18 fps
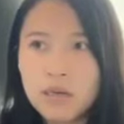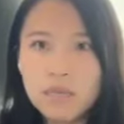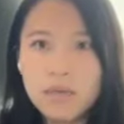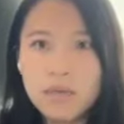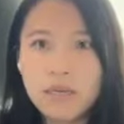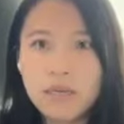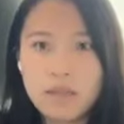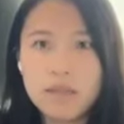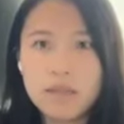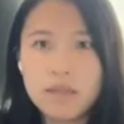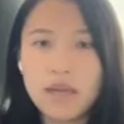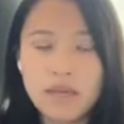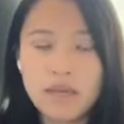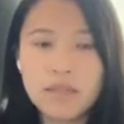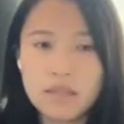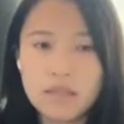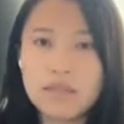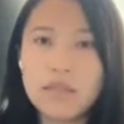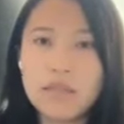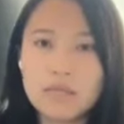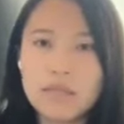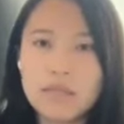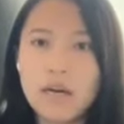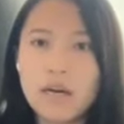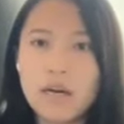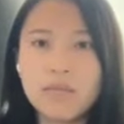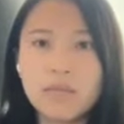But at the same
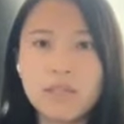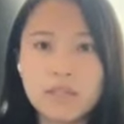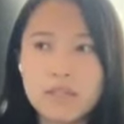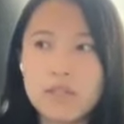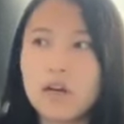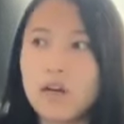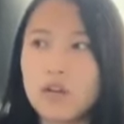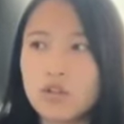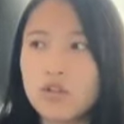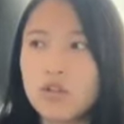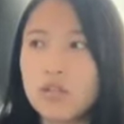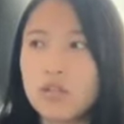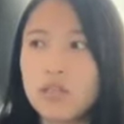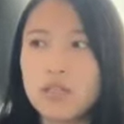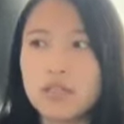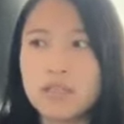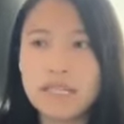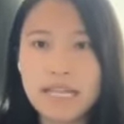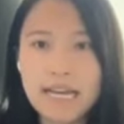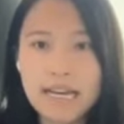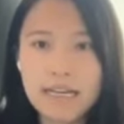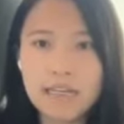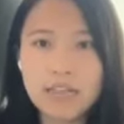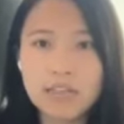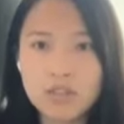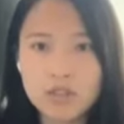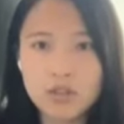time, this country is
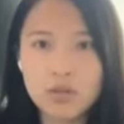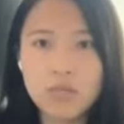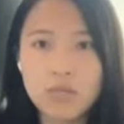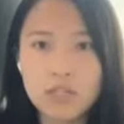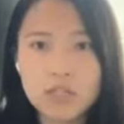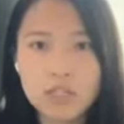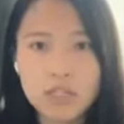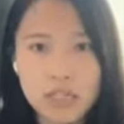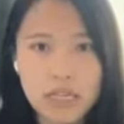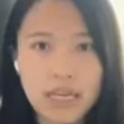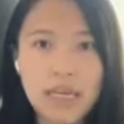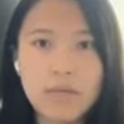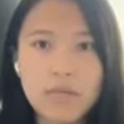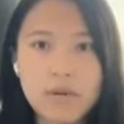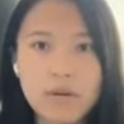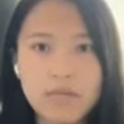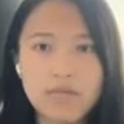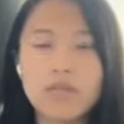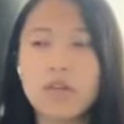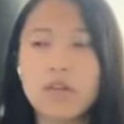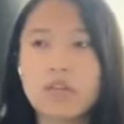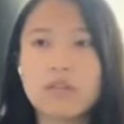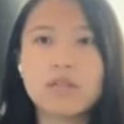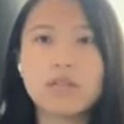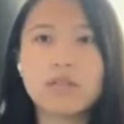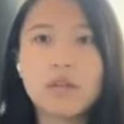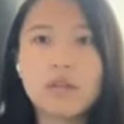lacking so much labor
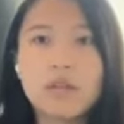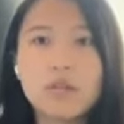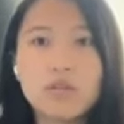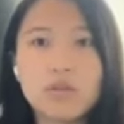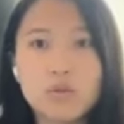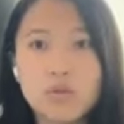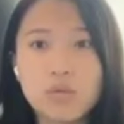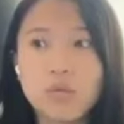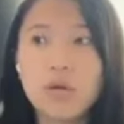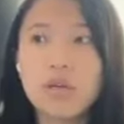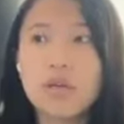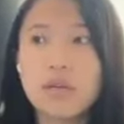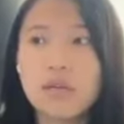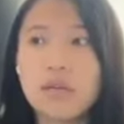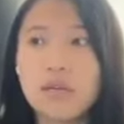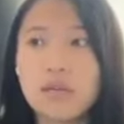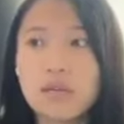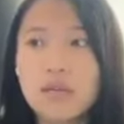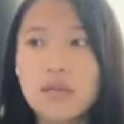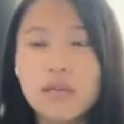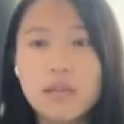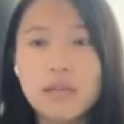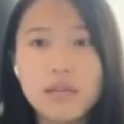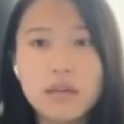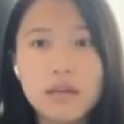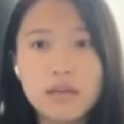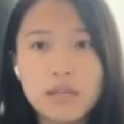force to work
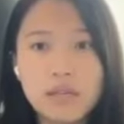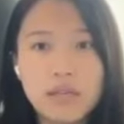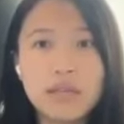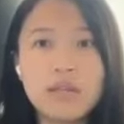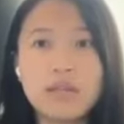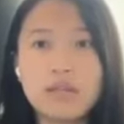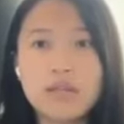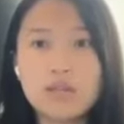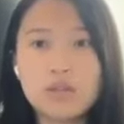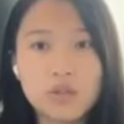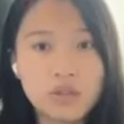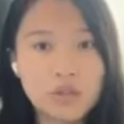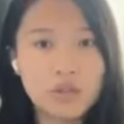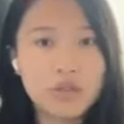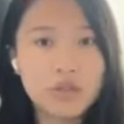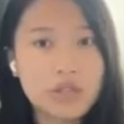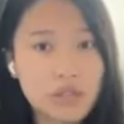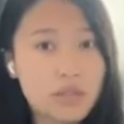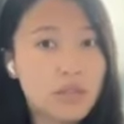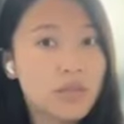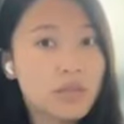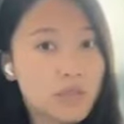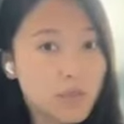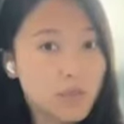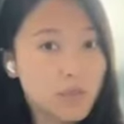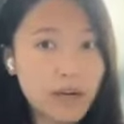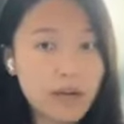in, you know,
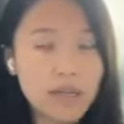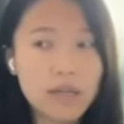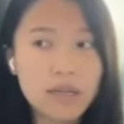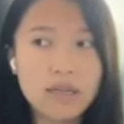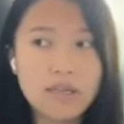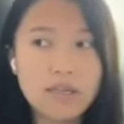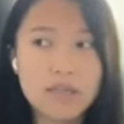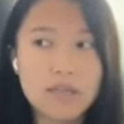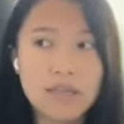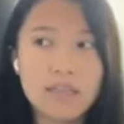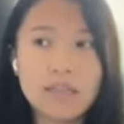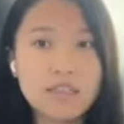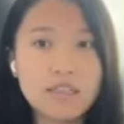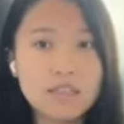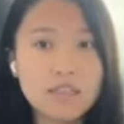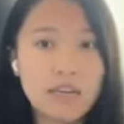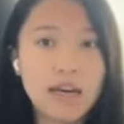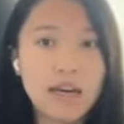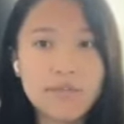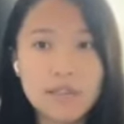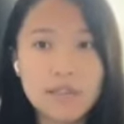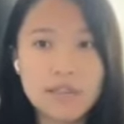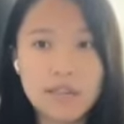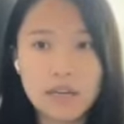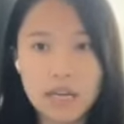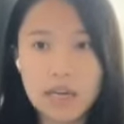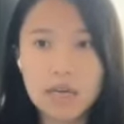certain markets, and they just have
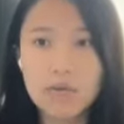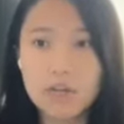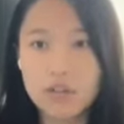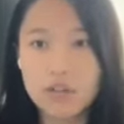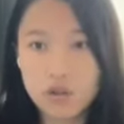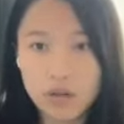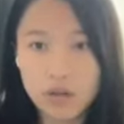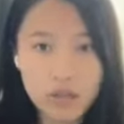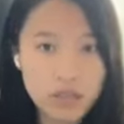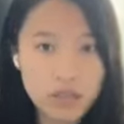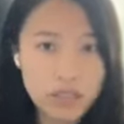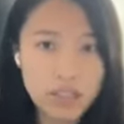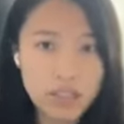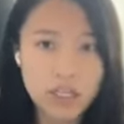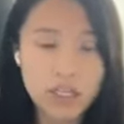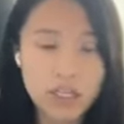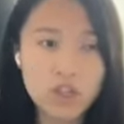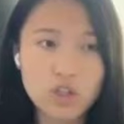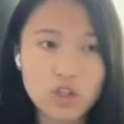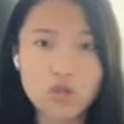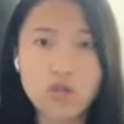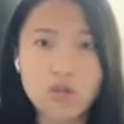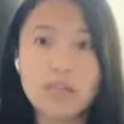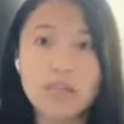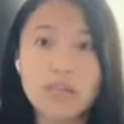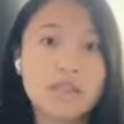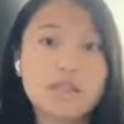this labor shortage issue.
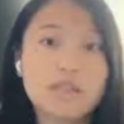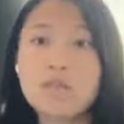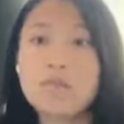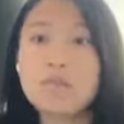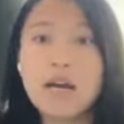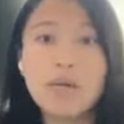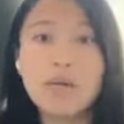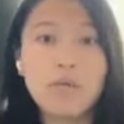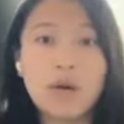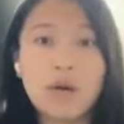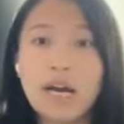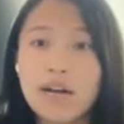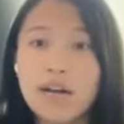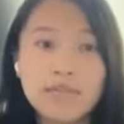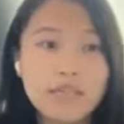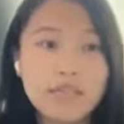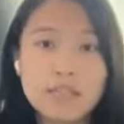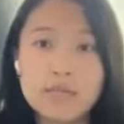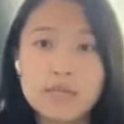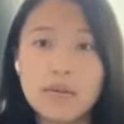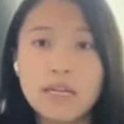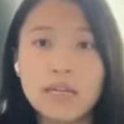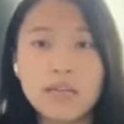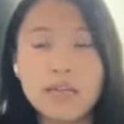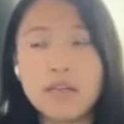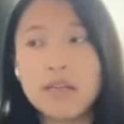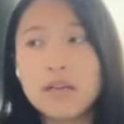At the same time, we have this
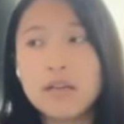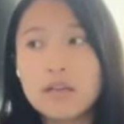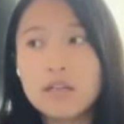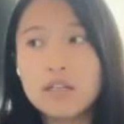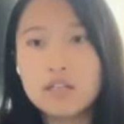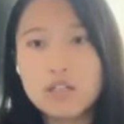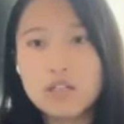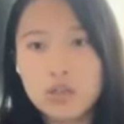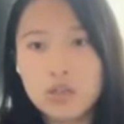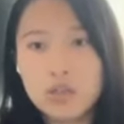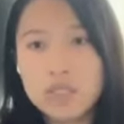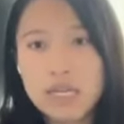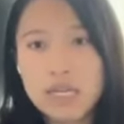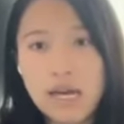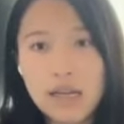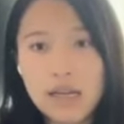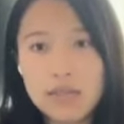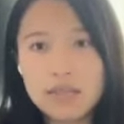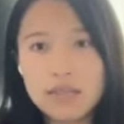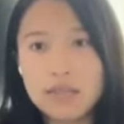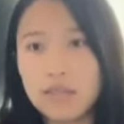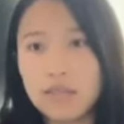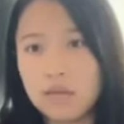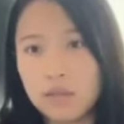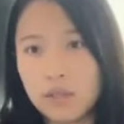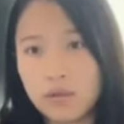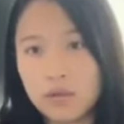many so talented
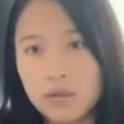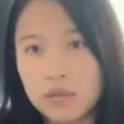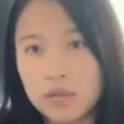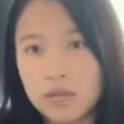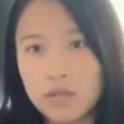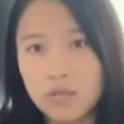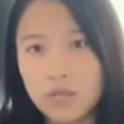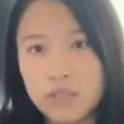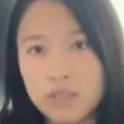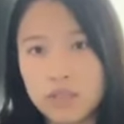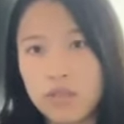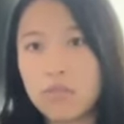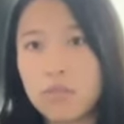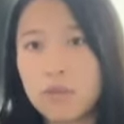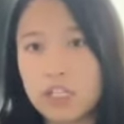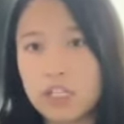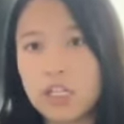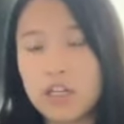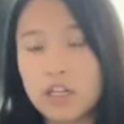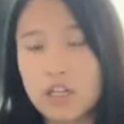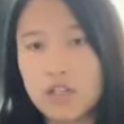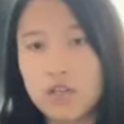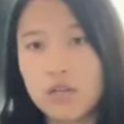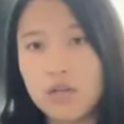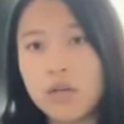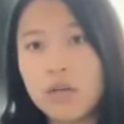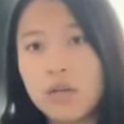immigrants with their
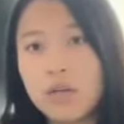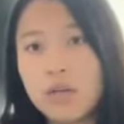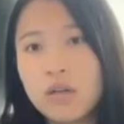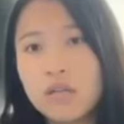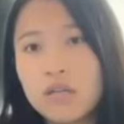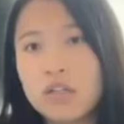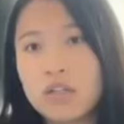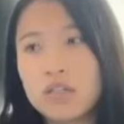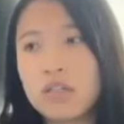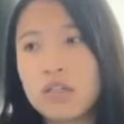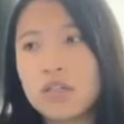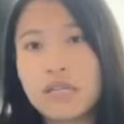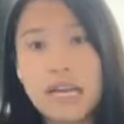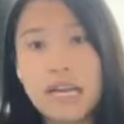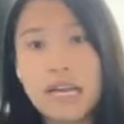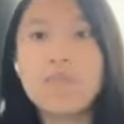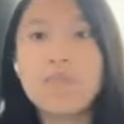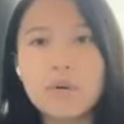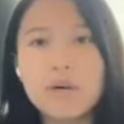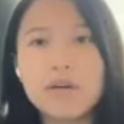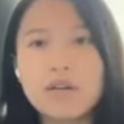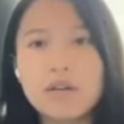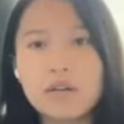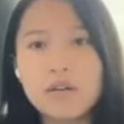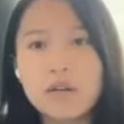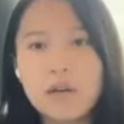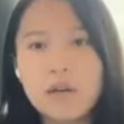potential just
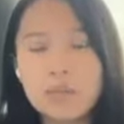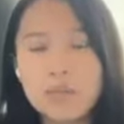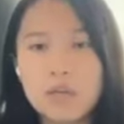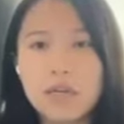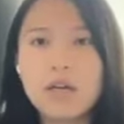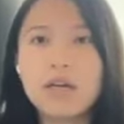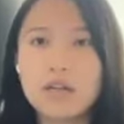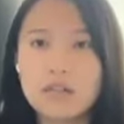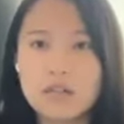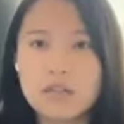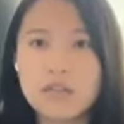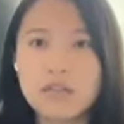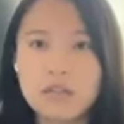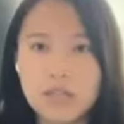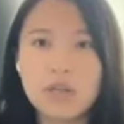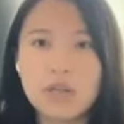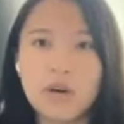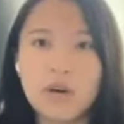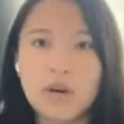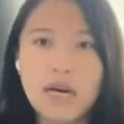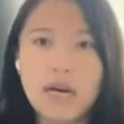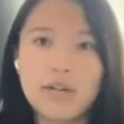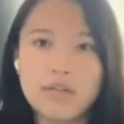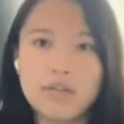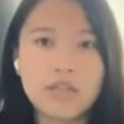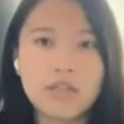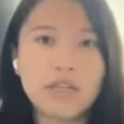hampered because they don't
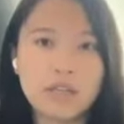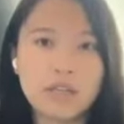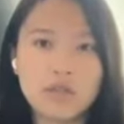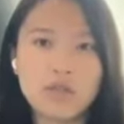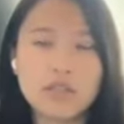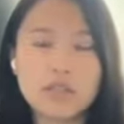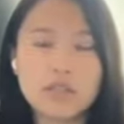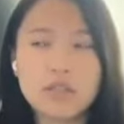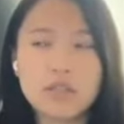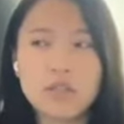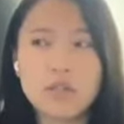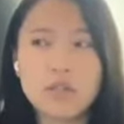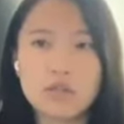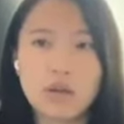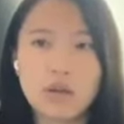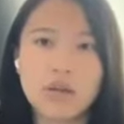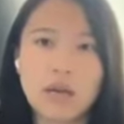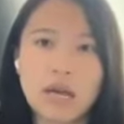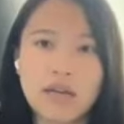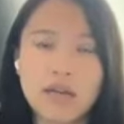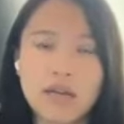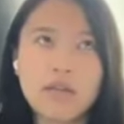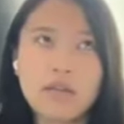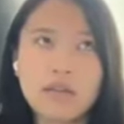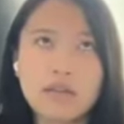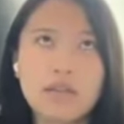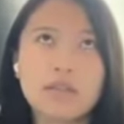have the language skills. So I
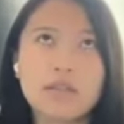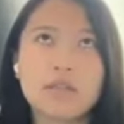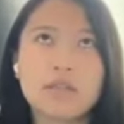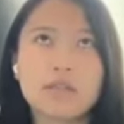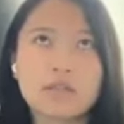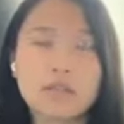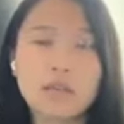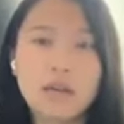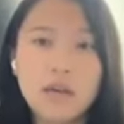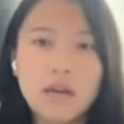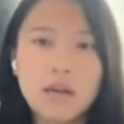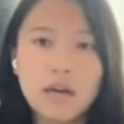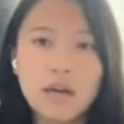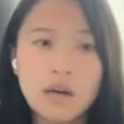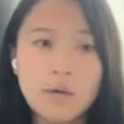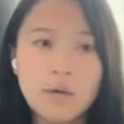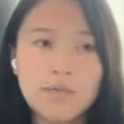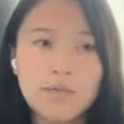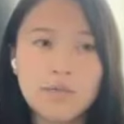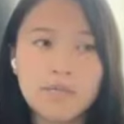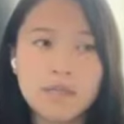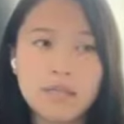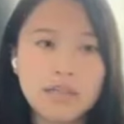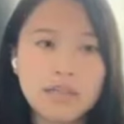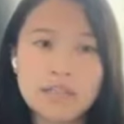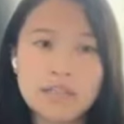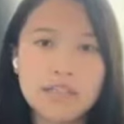think this is
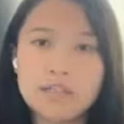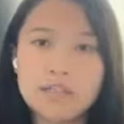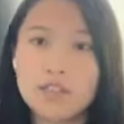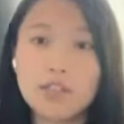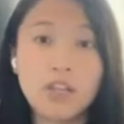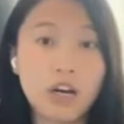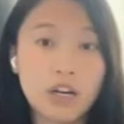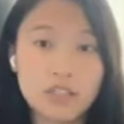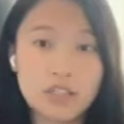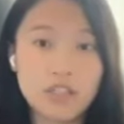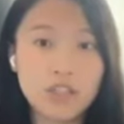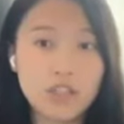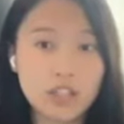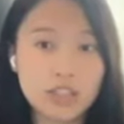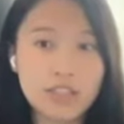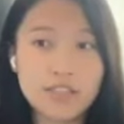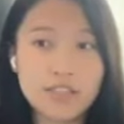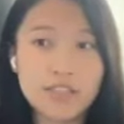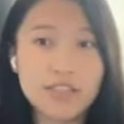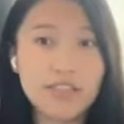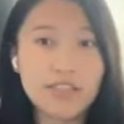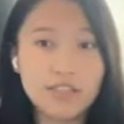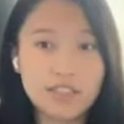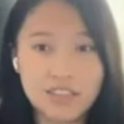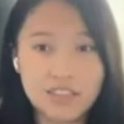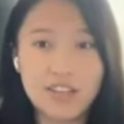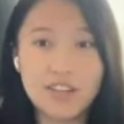not just
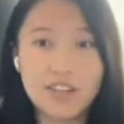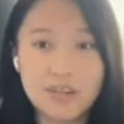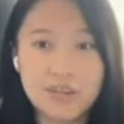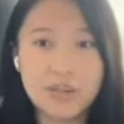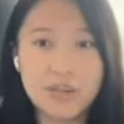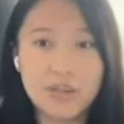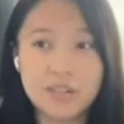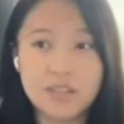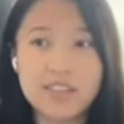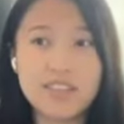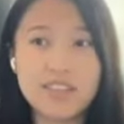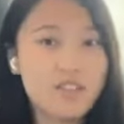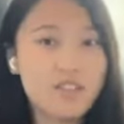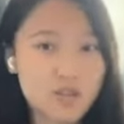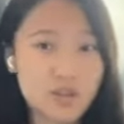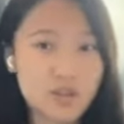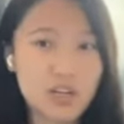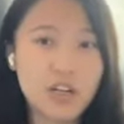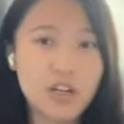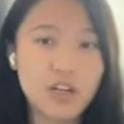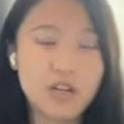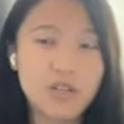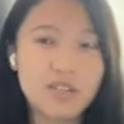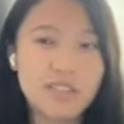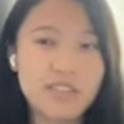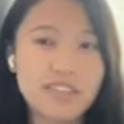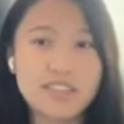adult immigrants'
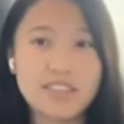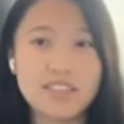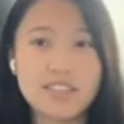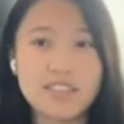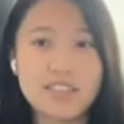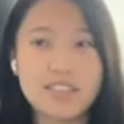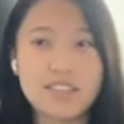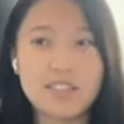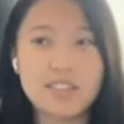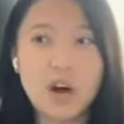struggle. This is